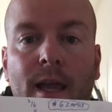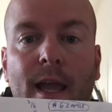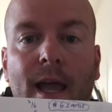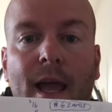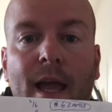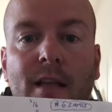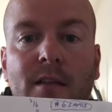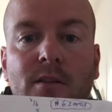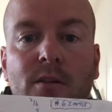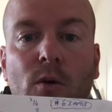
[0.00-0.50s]

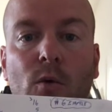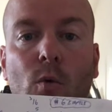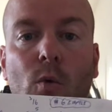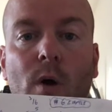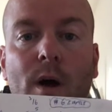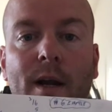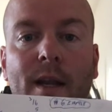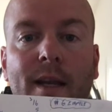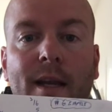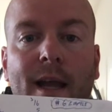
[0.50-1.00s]
And so
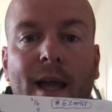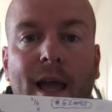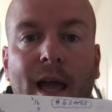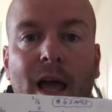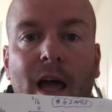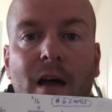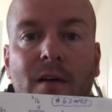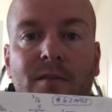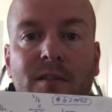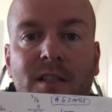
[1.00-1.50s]

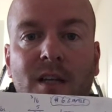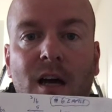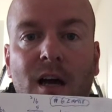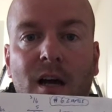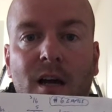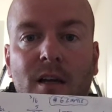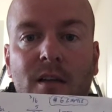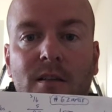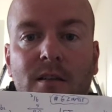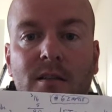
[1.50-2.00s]
1.5
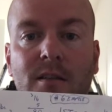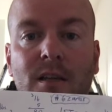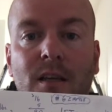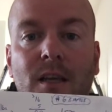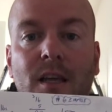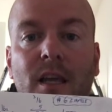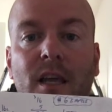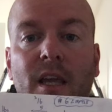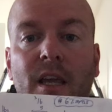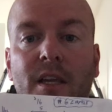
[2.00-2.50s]
tons
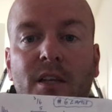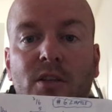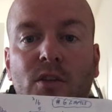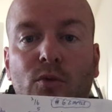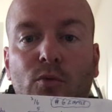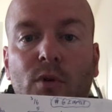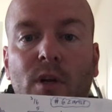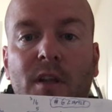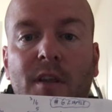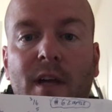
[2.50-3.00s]
is
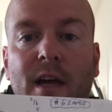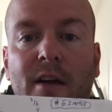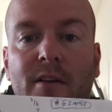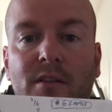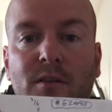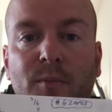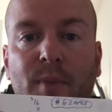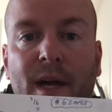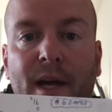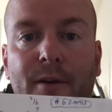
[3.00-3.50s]

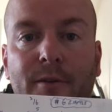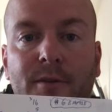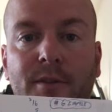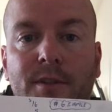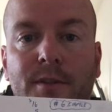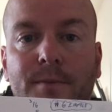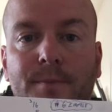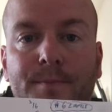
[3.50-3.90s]
3,000 pounds.